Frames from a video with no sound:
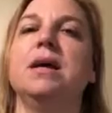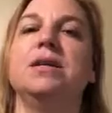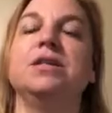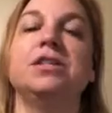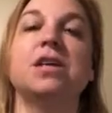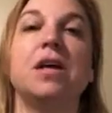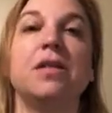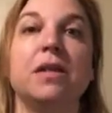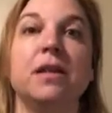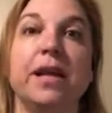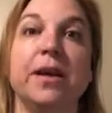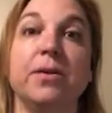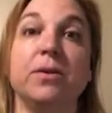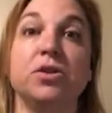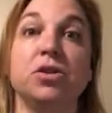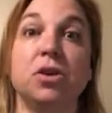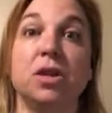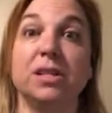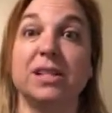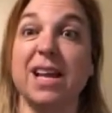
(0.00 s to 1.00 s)
saw the
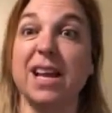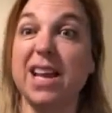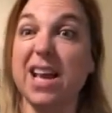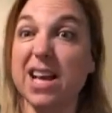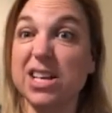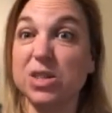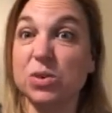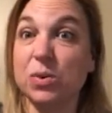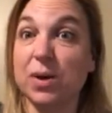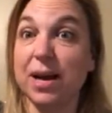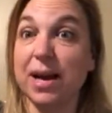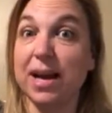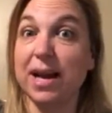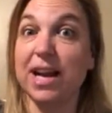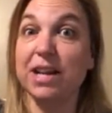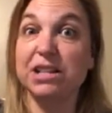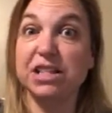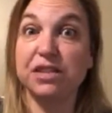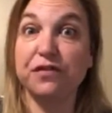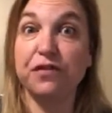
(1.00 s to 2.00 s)
language arts, and guess what?
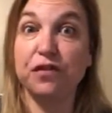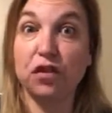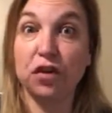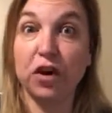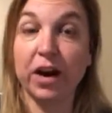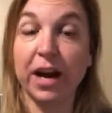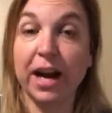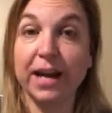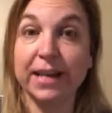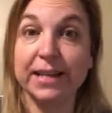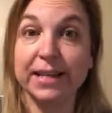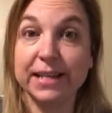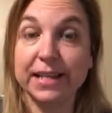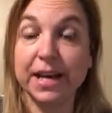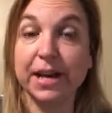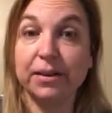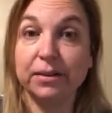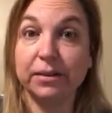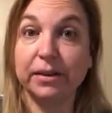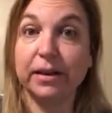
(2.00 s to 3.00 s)
It's free to
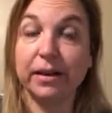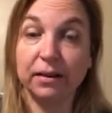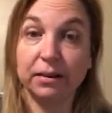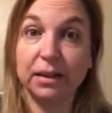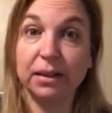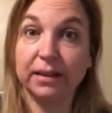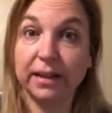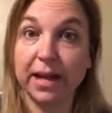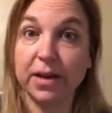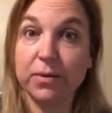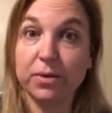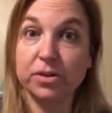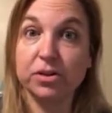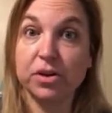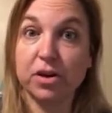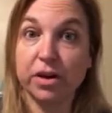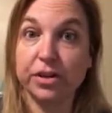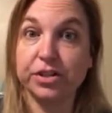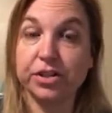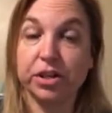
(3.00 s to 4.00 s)
download the language
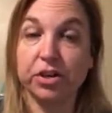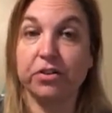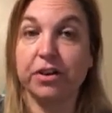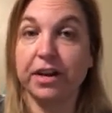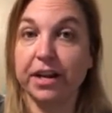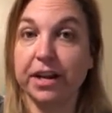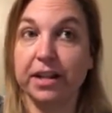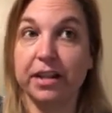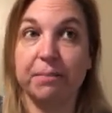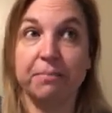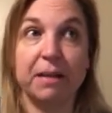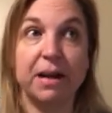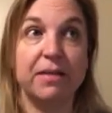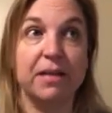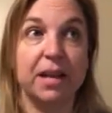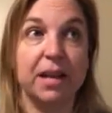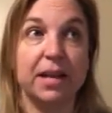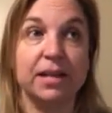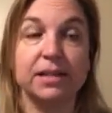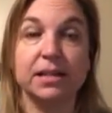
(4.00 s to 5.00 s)
arts curriculum. I
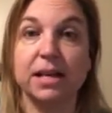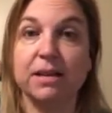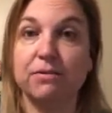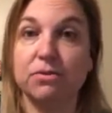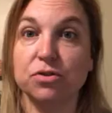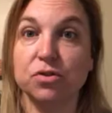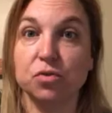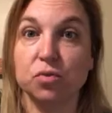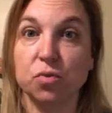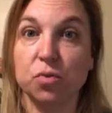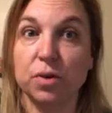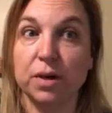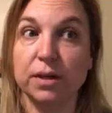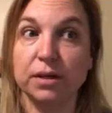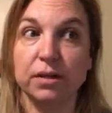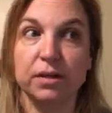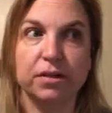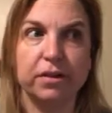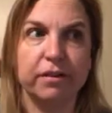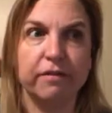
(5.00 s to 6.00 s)
think it's levels
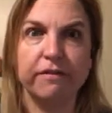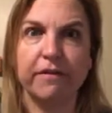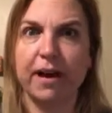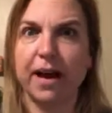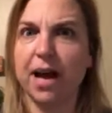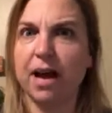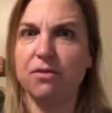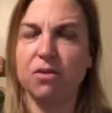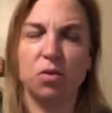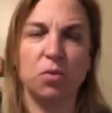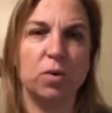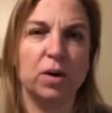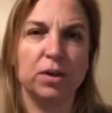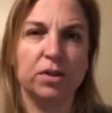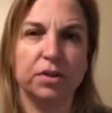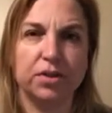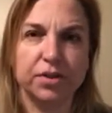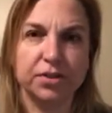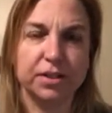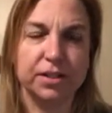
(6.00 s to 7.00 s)
1 through 5 or
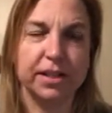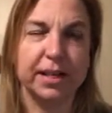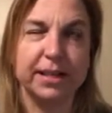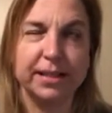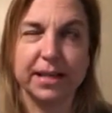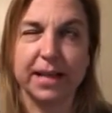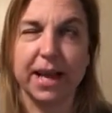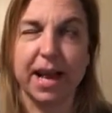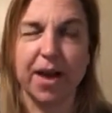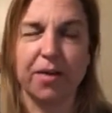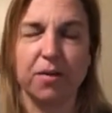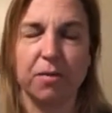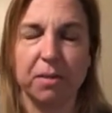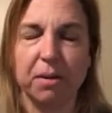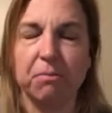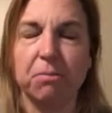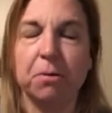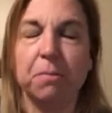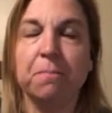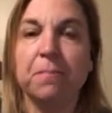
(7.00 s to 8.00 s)
1 through 6. I can't
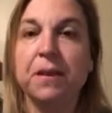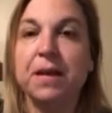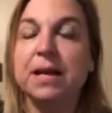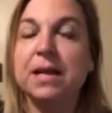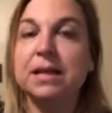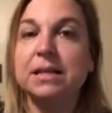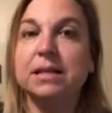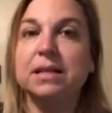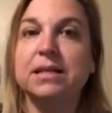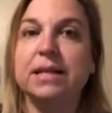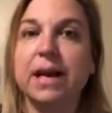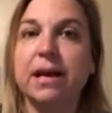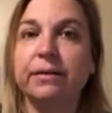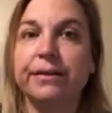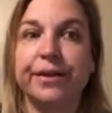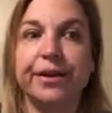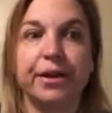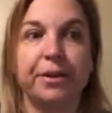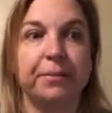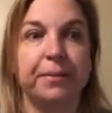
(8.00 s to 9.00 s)
remember. To
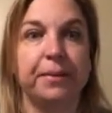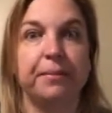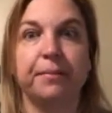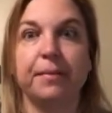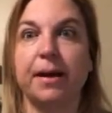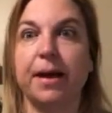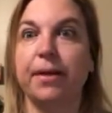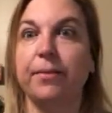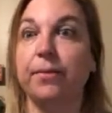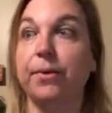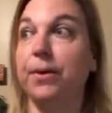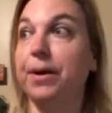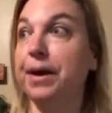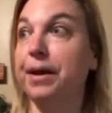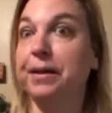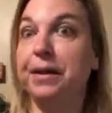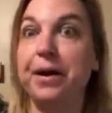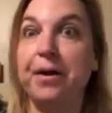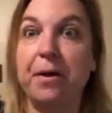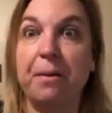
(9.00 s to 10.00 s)
download them, I'm like, well,
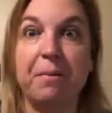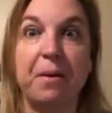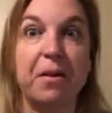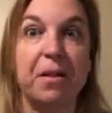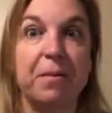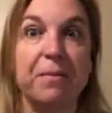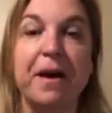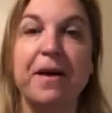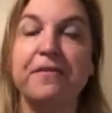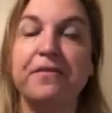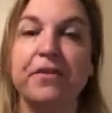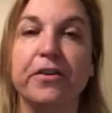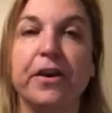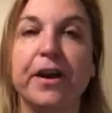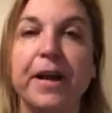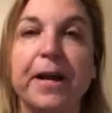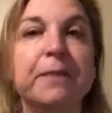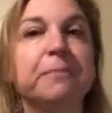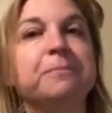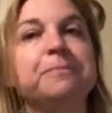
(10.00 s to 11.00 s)
hello, I'm all about
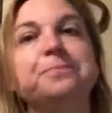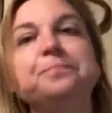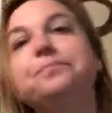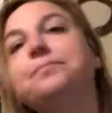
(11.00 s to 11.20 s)
free.